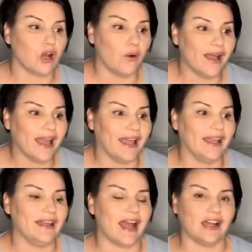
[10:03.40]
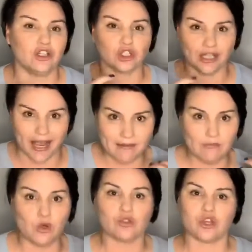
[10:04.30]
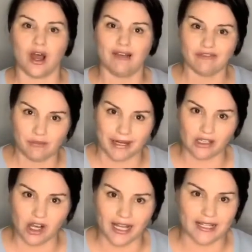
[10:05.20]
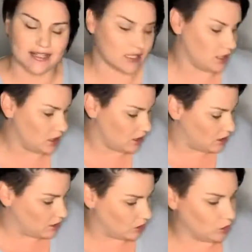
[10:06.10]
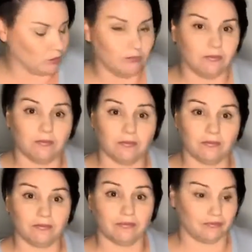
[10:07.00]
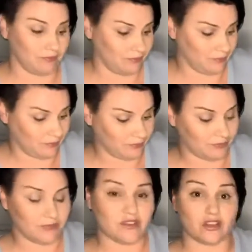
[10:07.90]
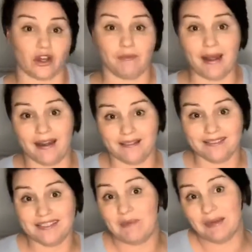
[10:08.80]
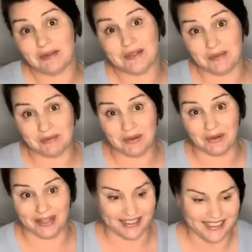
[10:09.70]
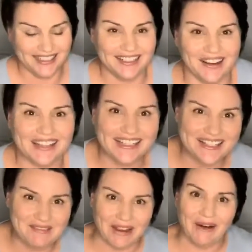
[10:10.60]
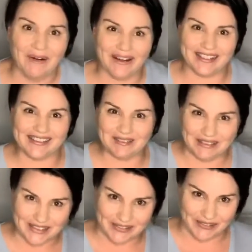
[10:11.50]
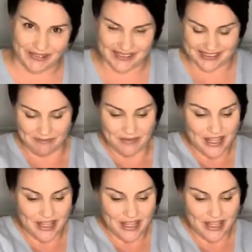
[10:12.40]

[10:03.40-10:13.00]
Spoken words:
go ahead and create more time for my clients. Oh, sorry, that bit was a bit boring. No, I think he's a bit hot. He was a bit too close.